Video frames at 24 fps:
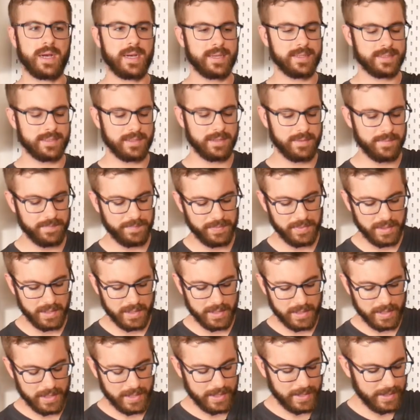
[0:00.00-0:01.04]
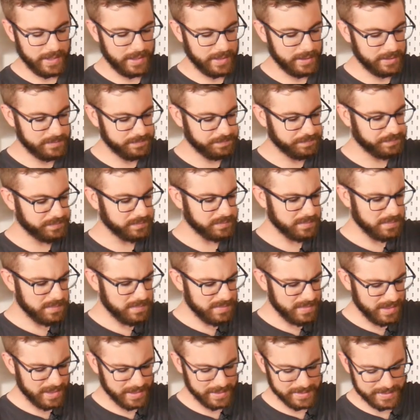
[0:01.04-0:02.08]
is awesome. Um,
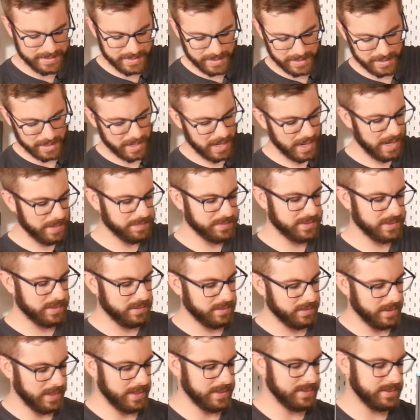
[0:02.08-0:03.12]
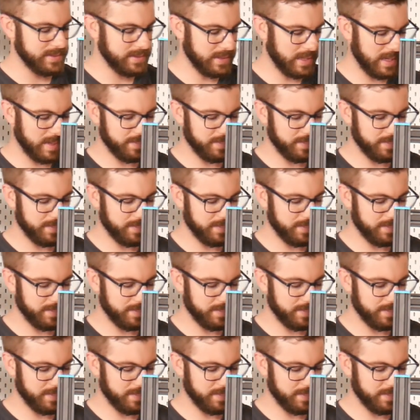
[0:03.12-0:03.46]
it's got optical end